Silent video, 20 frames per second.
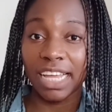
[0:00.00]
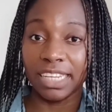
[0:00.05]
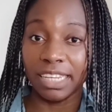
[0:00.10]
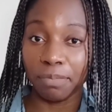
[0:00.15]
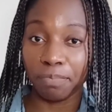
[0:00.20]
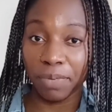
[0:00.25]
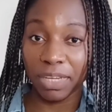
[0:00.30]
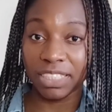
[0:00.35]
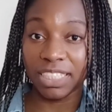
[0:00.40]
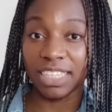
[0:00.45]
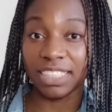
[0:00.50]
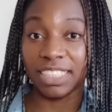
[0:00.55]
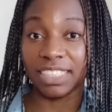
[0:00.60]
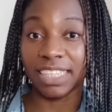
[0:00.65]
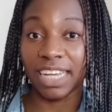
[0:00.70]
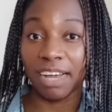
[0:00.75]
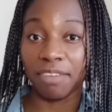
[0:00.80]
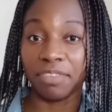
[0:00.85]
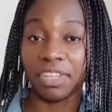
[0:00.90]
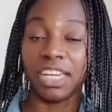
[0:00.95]
the patient is
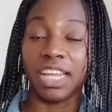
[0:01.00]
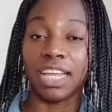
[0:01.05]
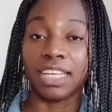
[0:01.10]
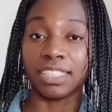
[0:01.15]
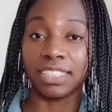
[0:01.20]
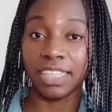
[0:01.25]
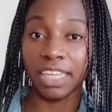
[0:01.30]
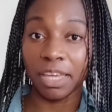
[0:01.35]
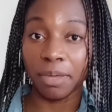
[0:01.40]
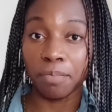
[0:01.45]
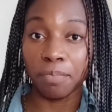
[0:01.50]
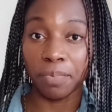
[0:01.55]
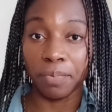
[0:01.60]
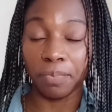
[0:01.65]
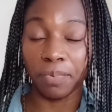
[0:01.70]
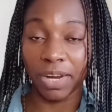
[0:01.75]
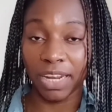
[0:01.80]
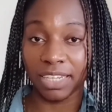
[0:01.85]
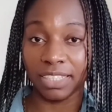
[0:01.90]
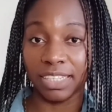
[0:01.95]
having a skin
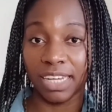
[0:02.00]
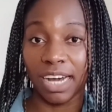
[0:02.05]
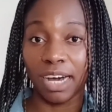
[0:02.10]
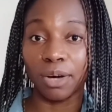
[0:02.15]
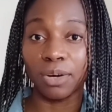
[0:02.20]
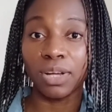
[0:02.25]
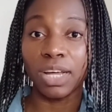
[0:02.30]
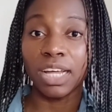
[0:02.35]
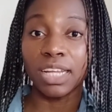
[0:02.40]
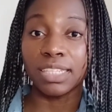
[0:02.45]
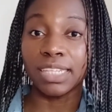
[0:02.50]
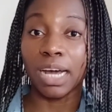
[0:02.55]
breakdown,